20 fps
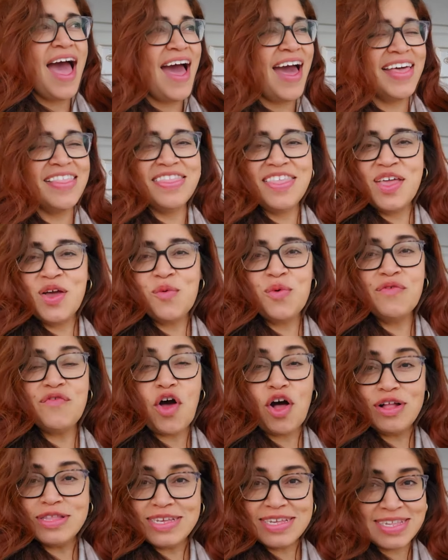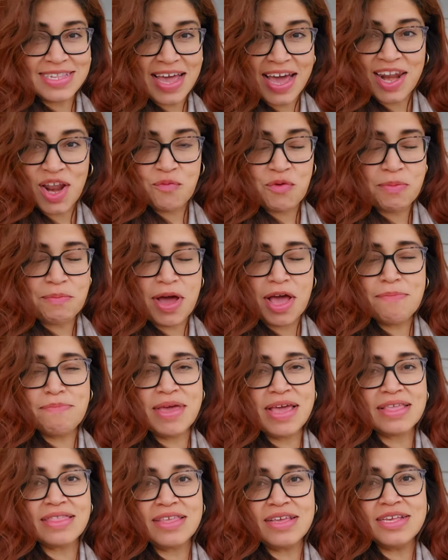I think we've all decided we might
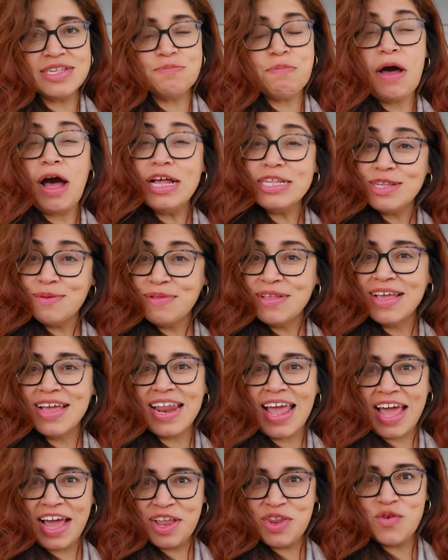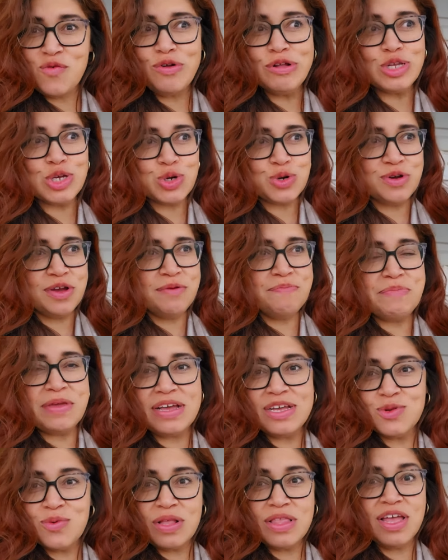make this possibly an annual trip
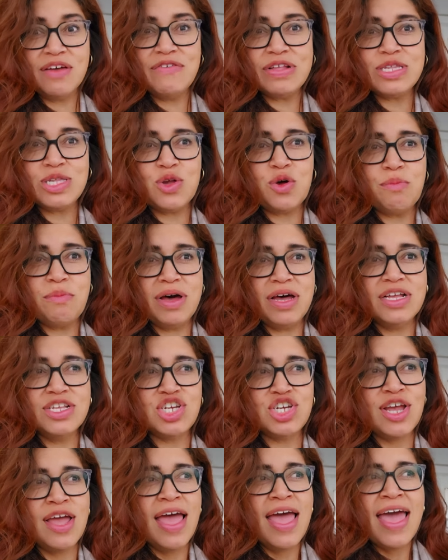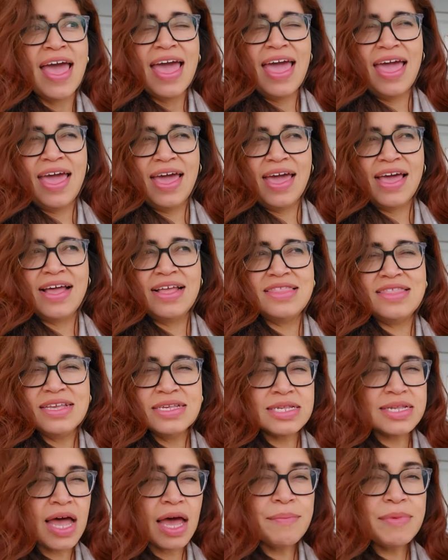because we love it so much. And
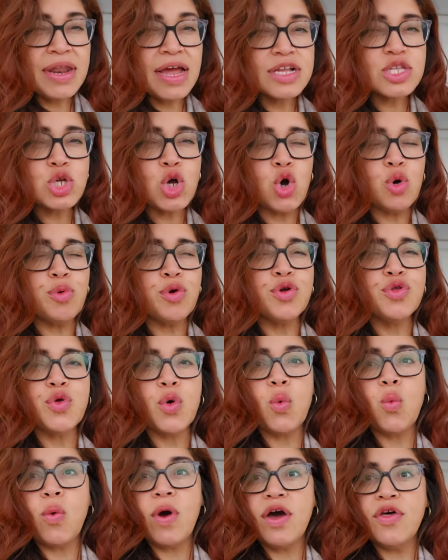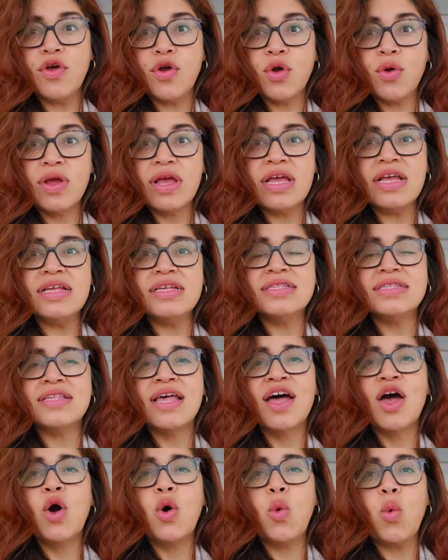this time in October, the weather
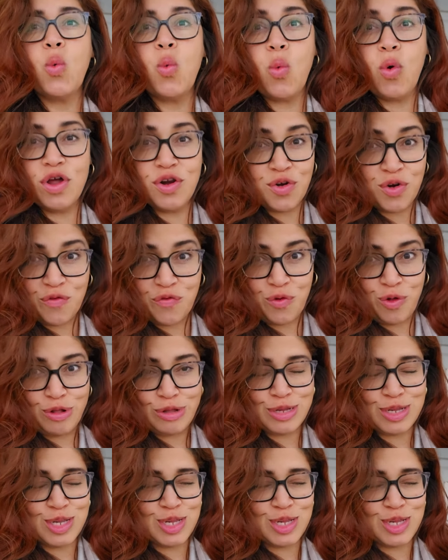is wonderful.